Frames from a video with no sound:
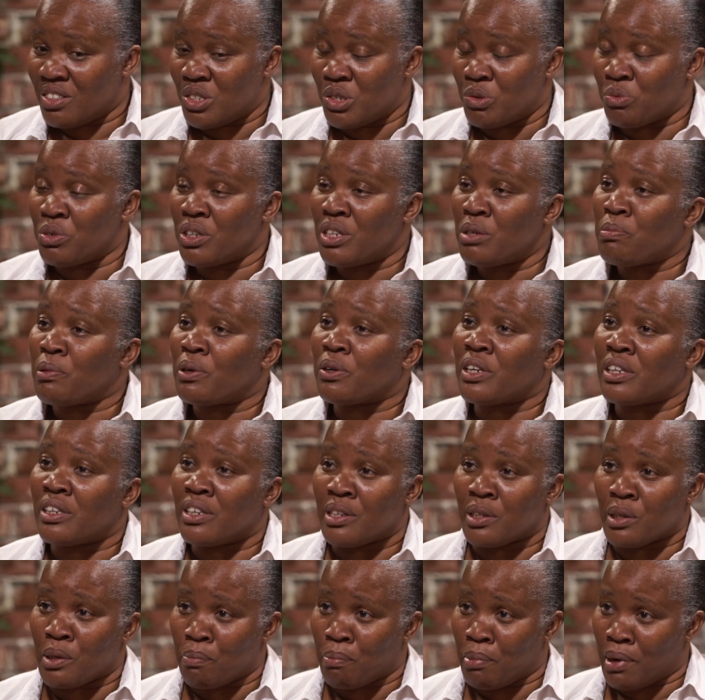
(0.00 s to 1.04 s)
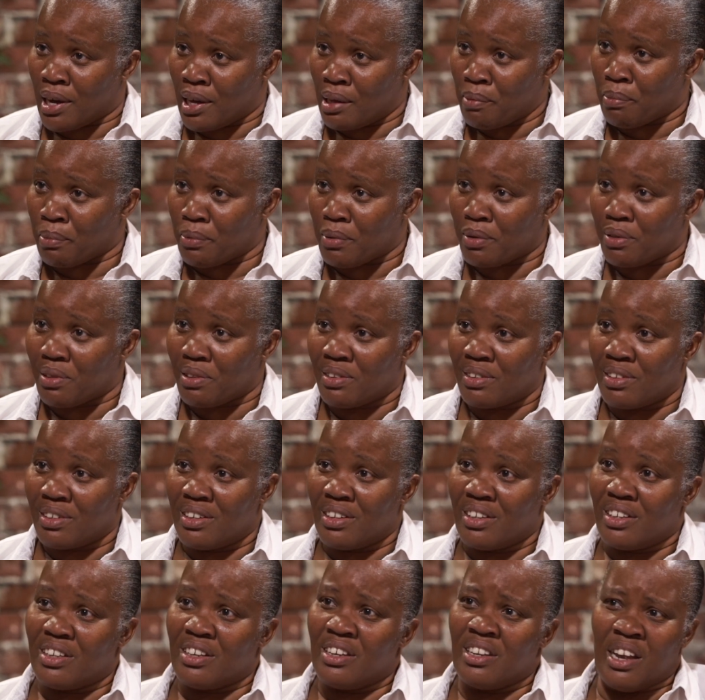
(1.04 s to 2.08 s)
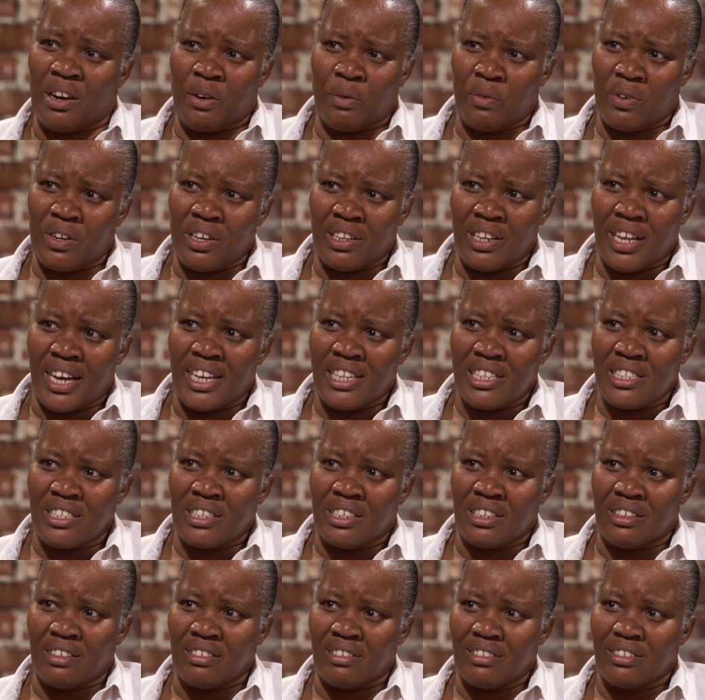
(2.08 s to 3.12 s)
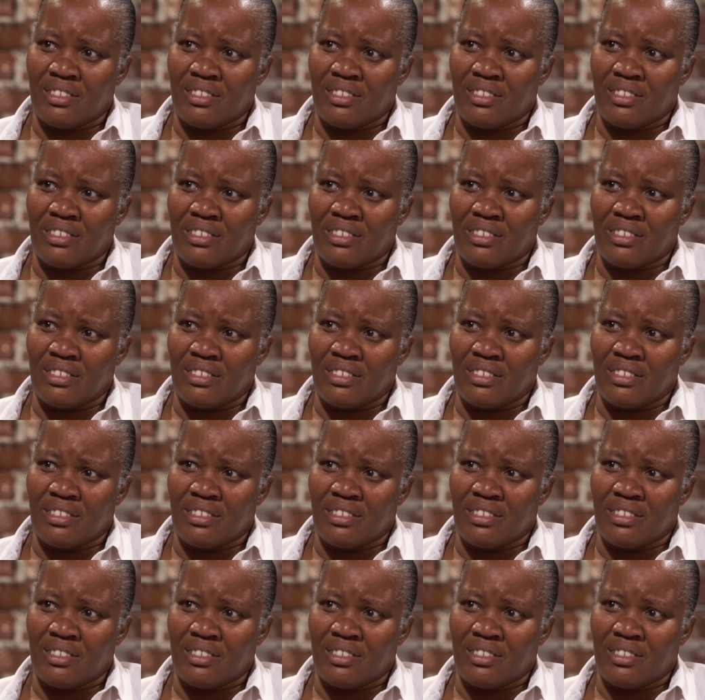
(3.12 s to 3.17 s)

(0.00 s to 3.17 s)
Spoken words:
you read about it in the Bible, not realizing